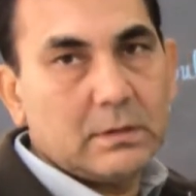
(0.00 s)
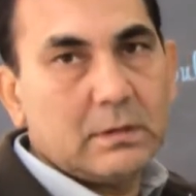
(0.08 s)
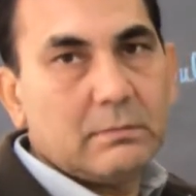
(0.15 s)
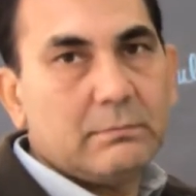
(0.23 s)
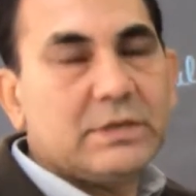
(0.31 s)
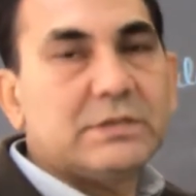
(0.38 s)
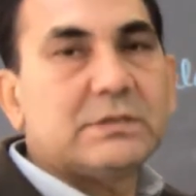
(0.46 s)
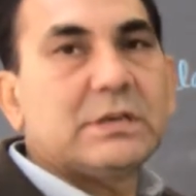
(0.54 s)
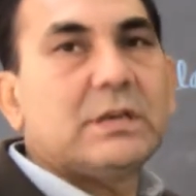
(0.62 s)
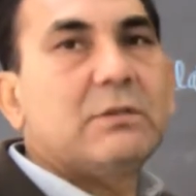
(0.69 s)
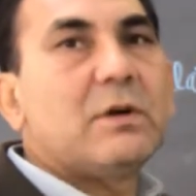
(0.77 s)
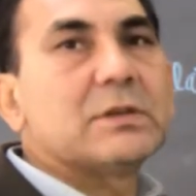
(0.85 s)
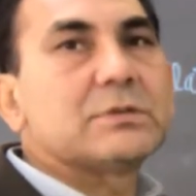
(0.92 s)
Means he
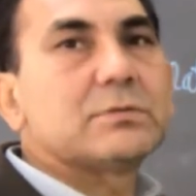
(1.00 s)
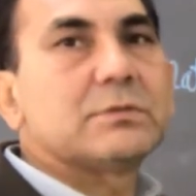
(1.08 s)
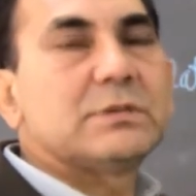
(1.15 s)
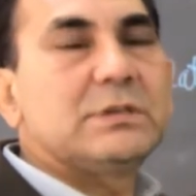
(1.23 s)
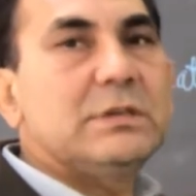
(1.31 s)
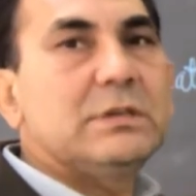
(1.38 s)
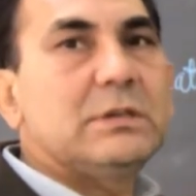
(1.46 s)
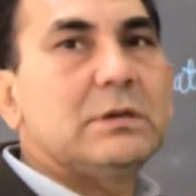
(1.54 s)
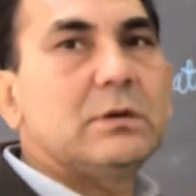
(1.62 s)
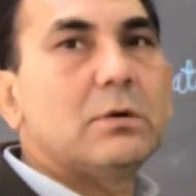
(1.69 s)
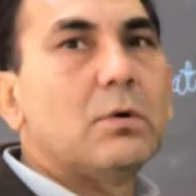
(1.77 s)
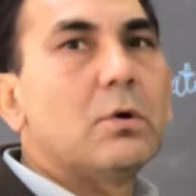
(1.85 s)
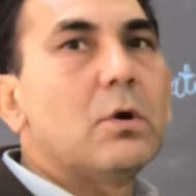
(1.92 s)
wants to see
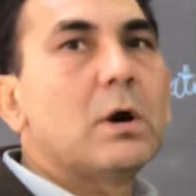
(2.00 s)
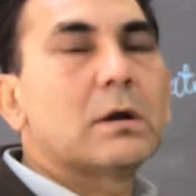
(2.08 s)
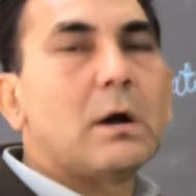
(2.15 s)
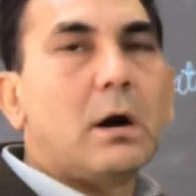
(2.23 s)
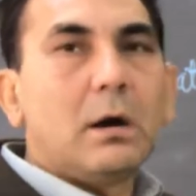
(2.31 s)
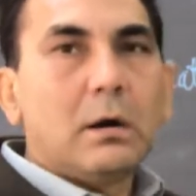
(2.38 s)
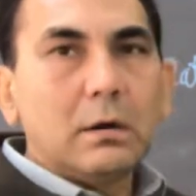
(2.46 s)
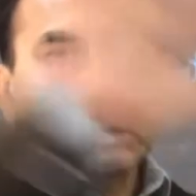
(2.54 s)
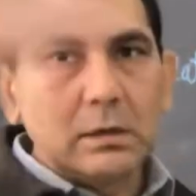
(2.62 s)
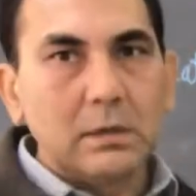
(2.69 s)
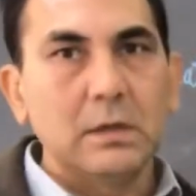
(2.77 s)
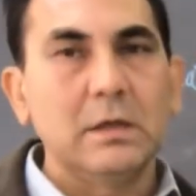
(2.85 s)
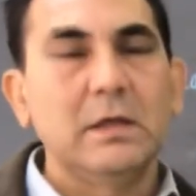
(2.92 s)
the
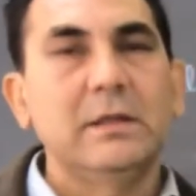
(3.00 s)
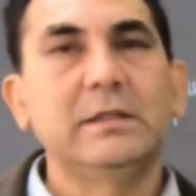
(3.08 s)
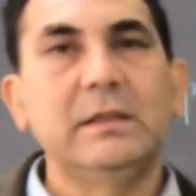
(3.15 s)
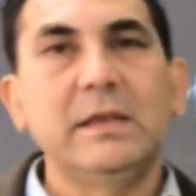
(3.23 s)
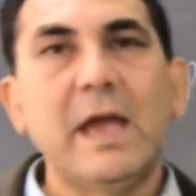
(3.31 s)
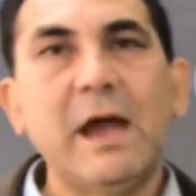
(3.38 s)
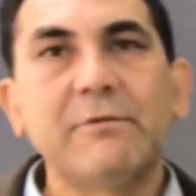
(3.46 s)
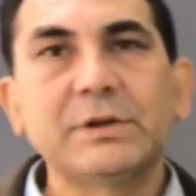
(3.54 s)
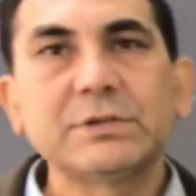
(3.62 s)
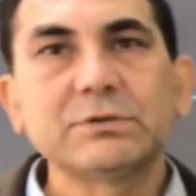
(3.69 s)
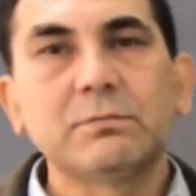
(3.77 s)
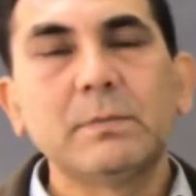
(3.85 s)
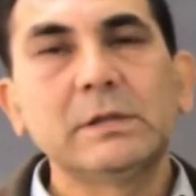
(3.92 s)
overall, the average
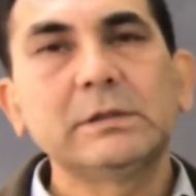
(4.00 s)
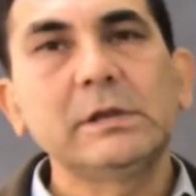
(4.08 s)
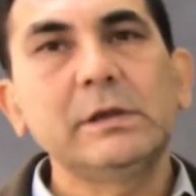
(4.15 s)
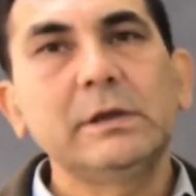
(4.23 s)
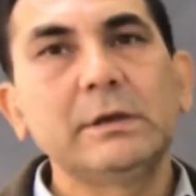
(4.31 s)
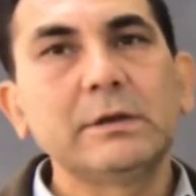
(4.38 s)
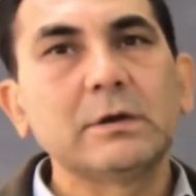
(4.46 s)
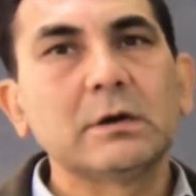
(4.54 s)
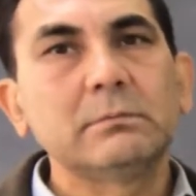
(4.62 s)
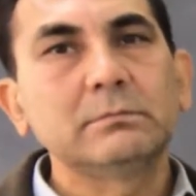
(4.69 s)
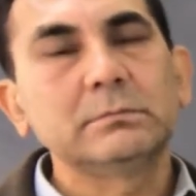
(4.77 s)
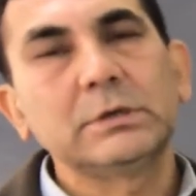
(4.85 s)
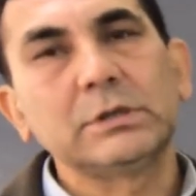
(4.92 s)
of monthly
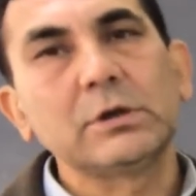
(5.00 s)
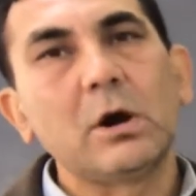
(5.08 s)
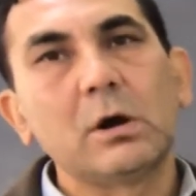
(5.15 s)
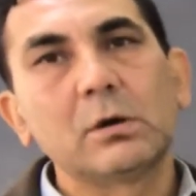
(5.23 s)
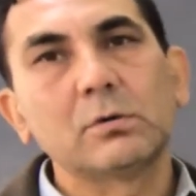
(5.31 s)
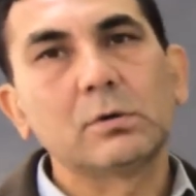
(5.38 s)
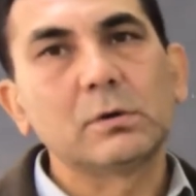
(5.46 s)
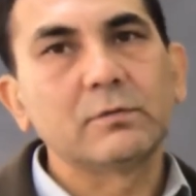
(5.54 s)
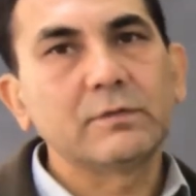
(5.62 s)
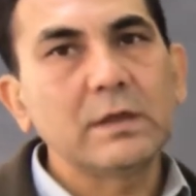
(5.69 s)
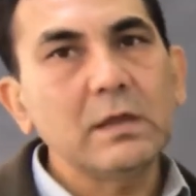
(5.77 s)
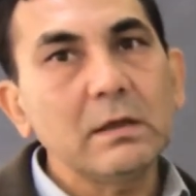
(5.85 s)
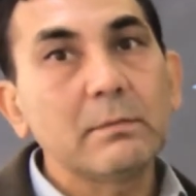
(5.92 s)
income in the overall of
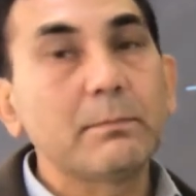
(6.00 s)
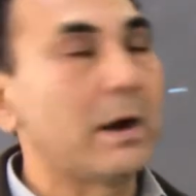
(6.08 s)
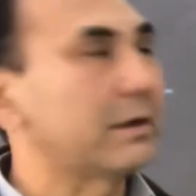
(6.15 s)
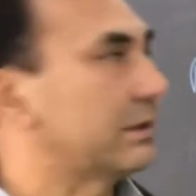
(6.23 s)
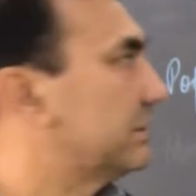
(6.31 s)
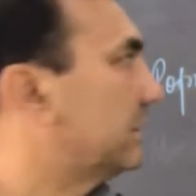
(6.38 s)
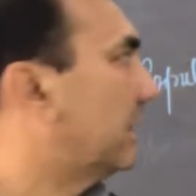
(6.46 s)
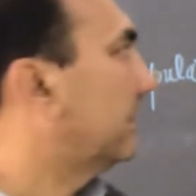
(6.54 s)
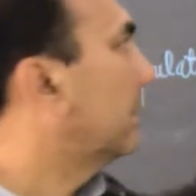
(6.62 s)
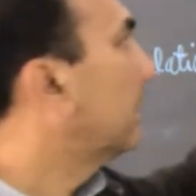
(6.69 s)
the Pakistan.